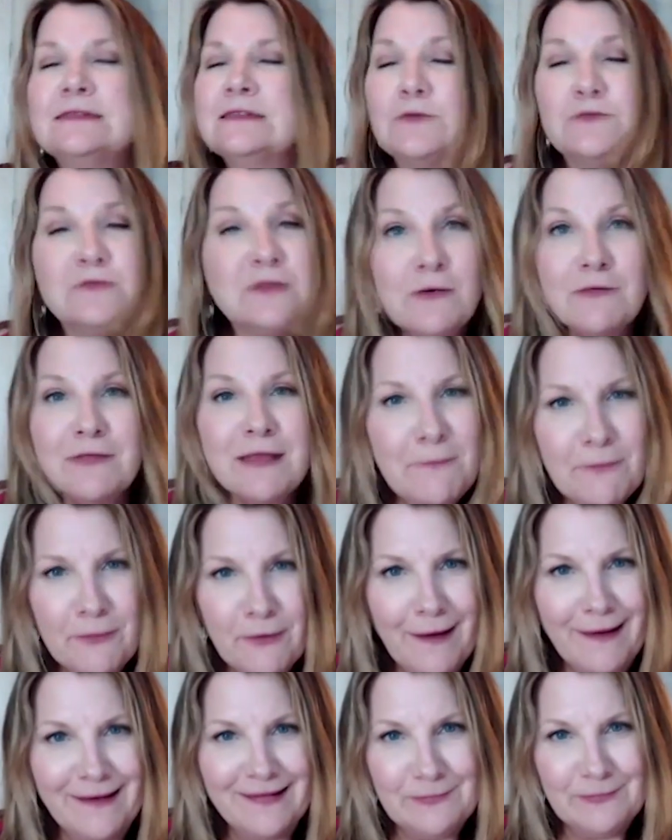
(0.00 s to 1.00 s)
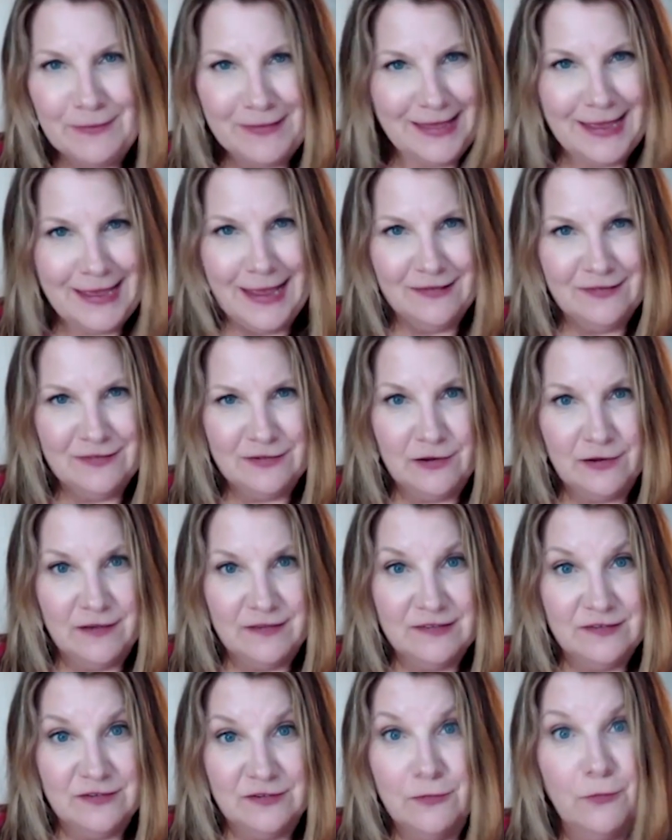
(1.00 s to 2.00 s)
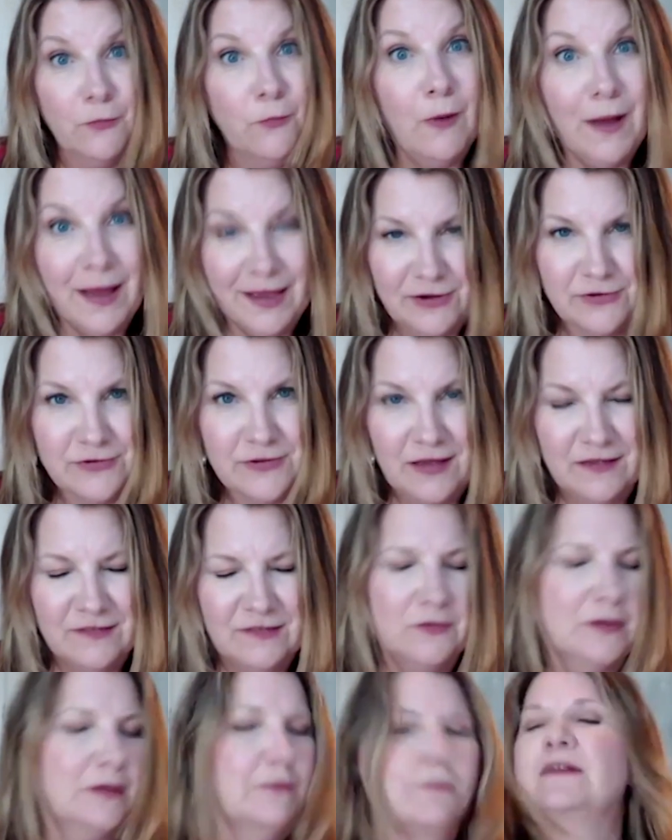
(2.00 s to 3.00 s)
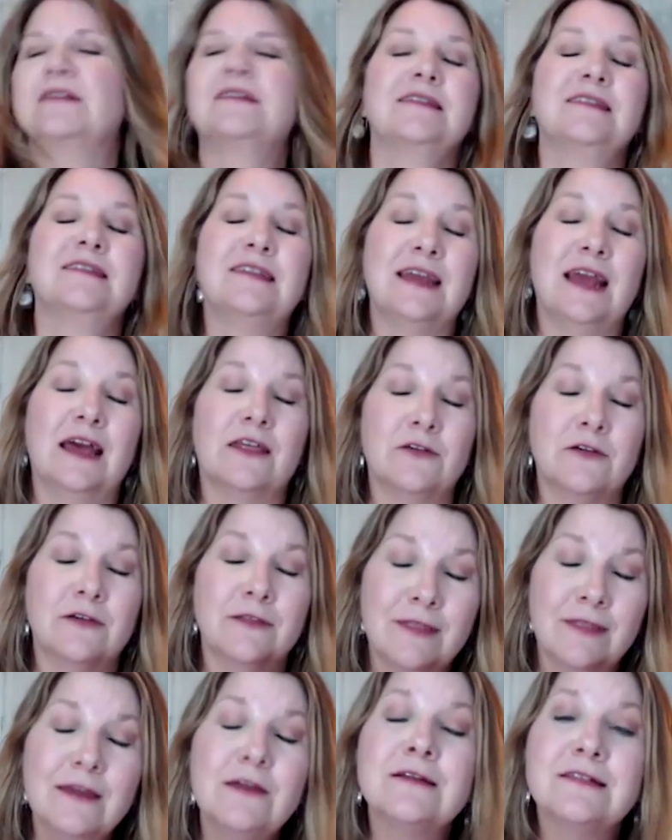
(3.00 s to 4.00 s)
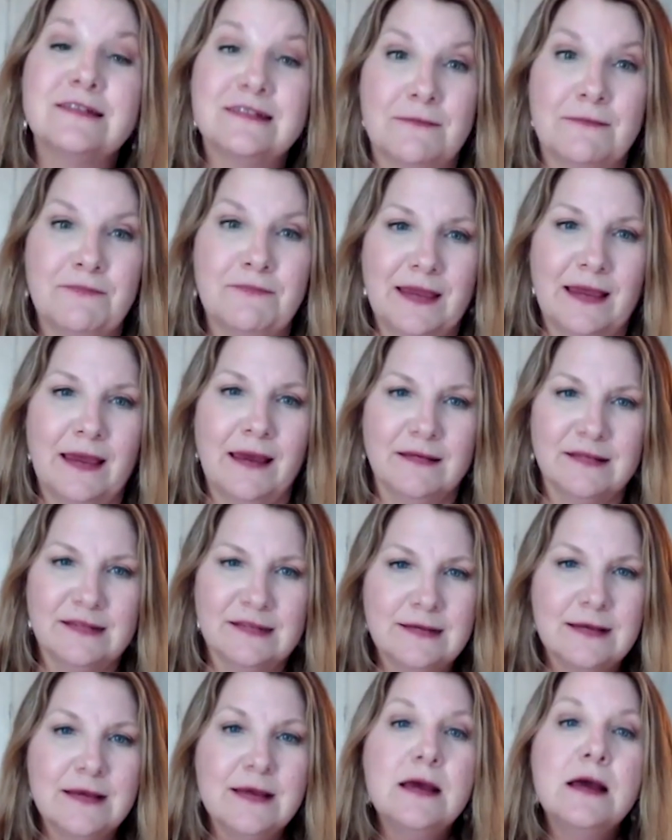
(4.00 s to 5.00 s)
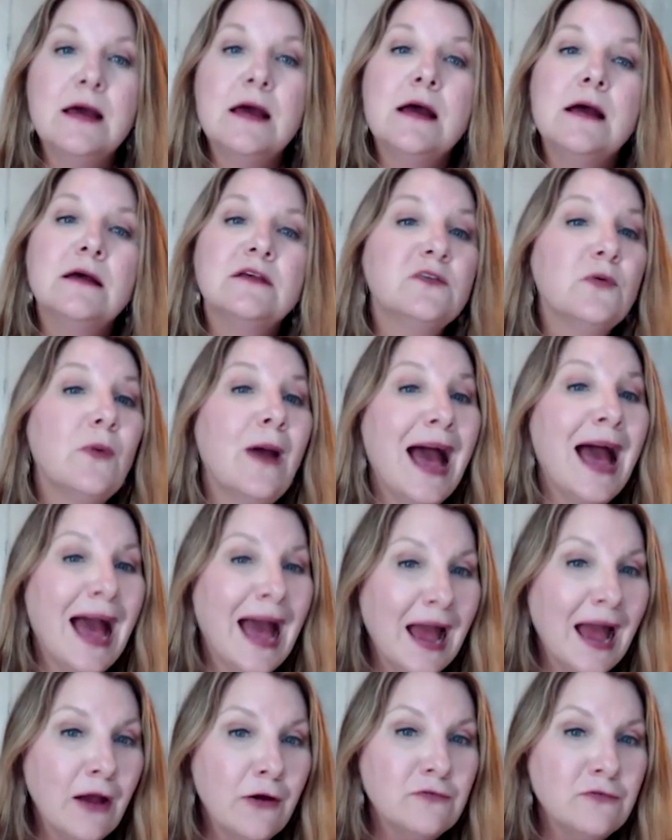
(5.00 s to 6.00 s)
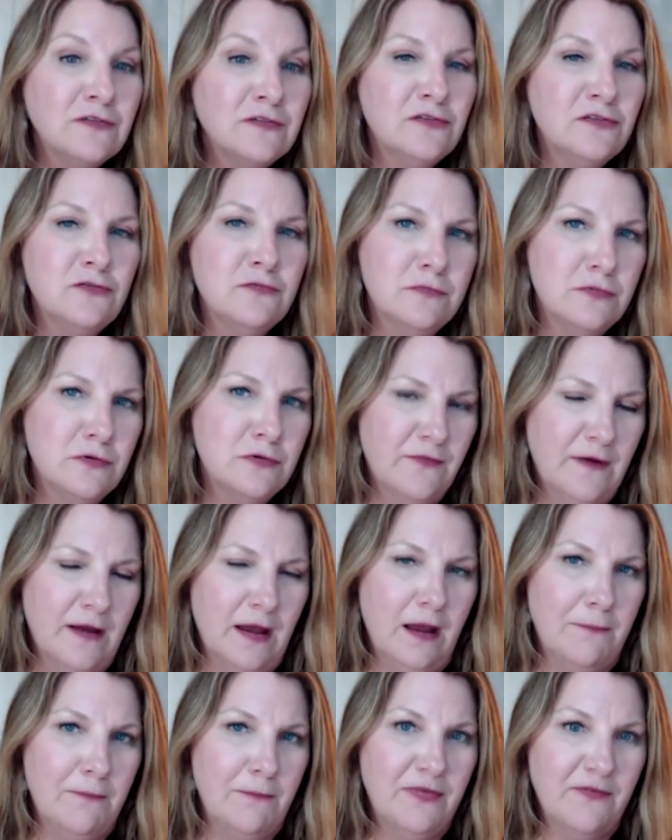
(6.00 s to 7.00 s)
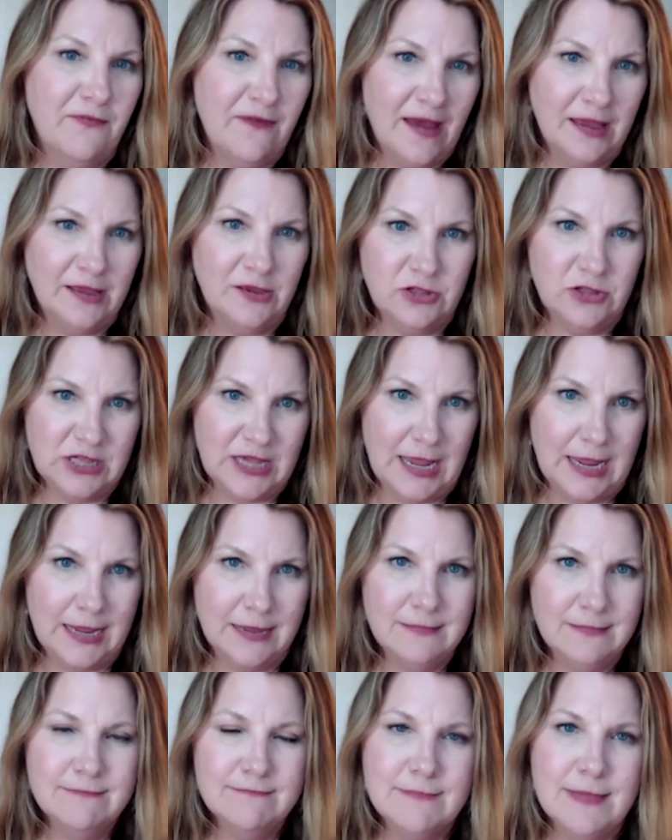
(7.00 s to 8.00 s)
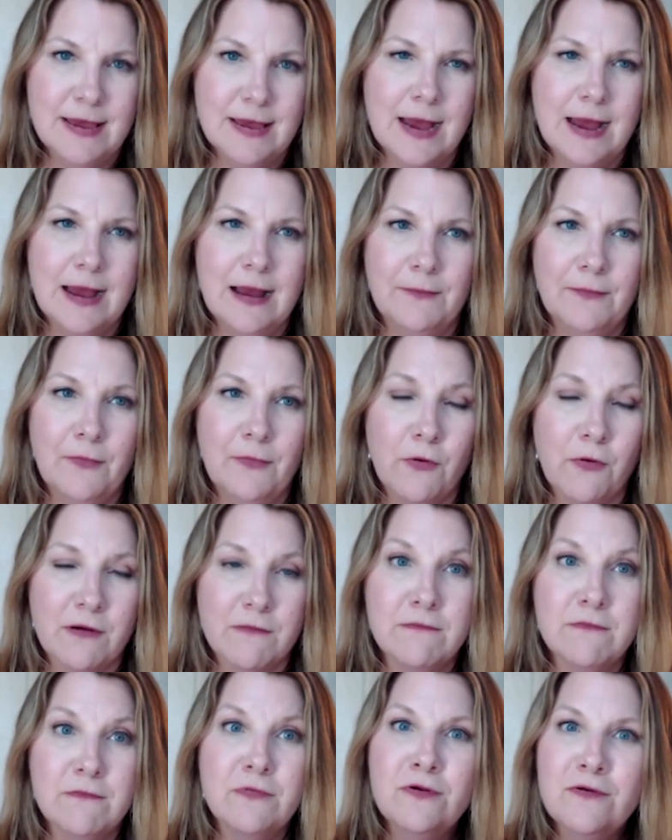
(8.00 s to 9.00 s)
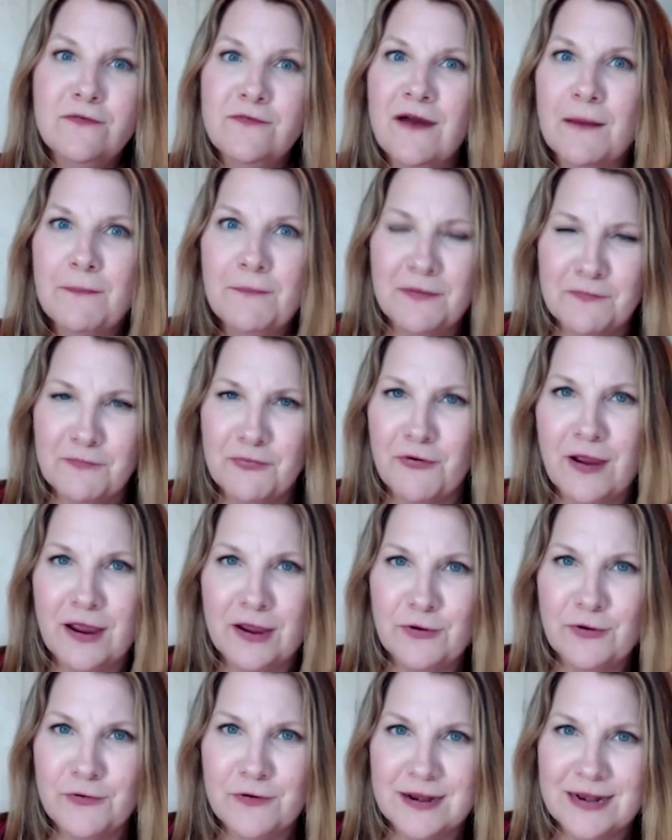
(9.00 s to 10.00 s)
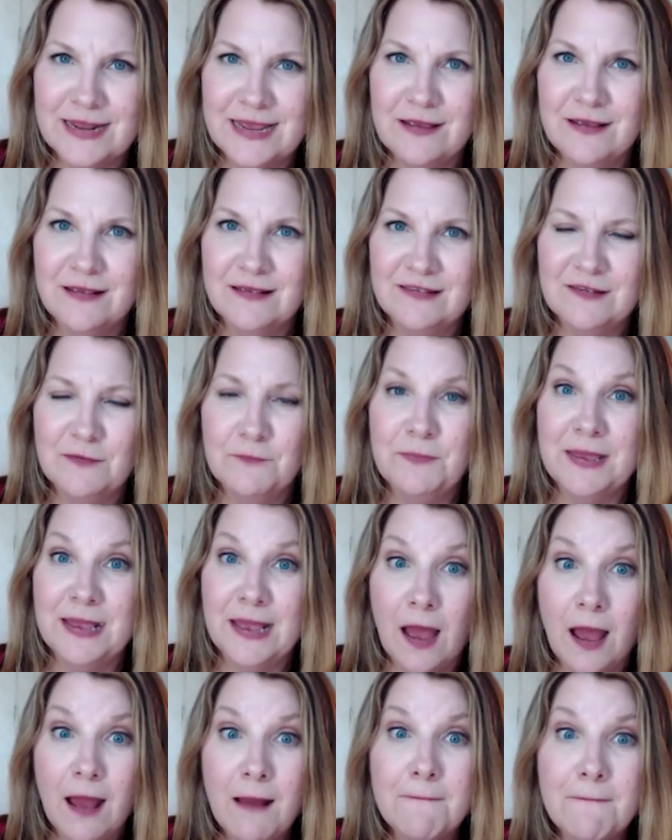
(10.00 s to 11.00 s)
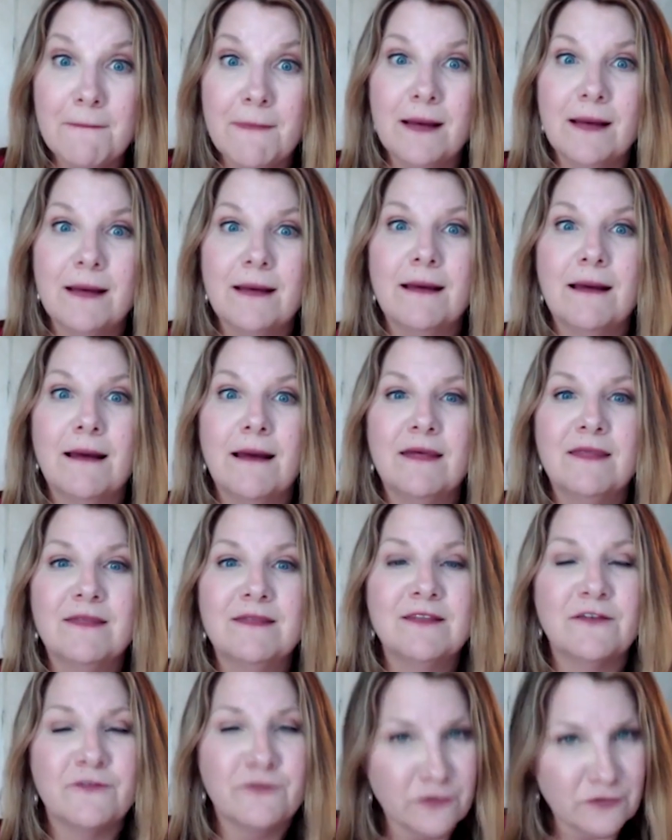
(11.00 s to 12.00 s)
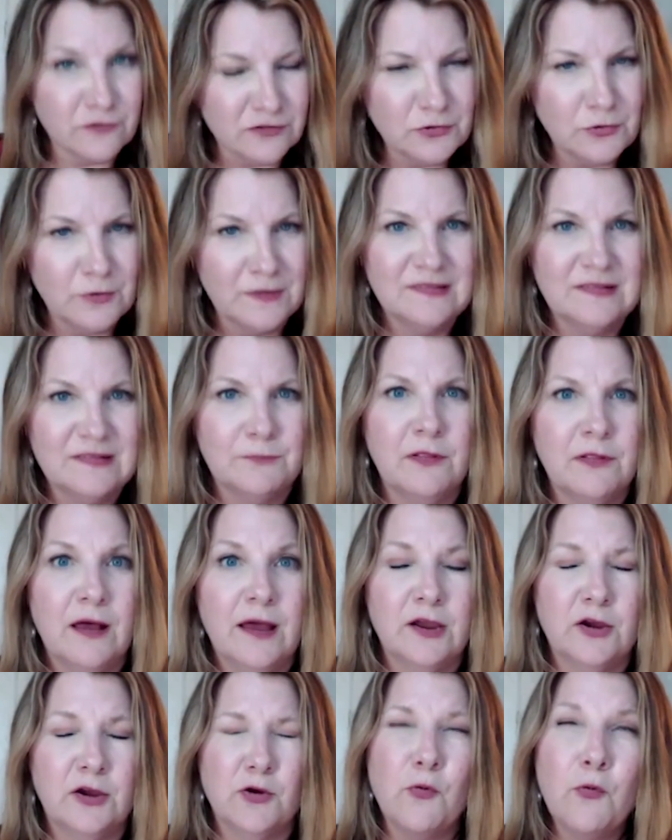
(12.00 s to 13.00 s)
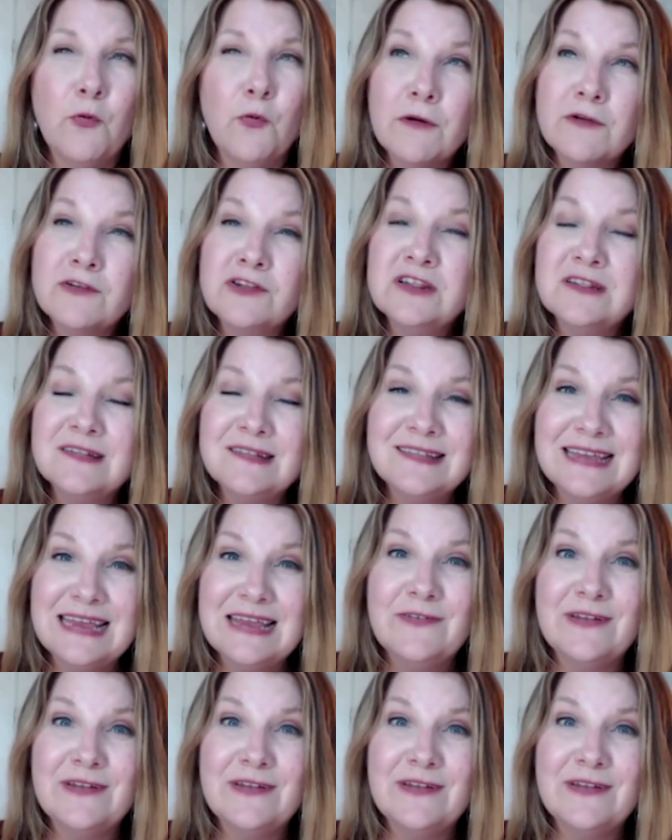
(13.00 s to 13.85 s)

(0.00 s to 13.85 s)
So don't let price be the answer as to why you're not doing business together. There is something else. So, how do you move up the value chain um, or move up in priority to become the first choice supplier or just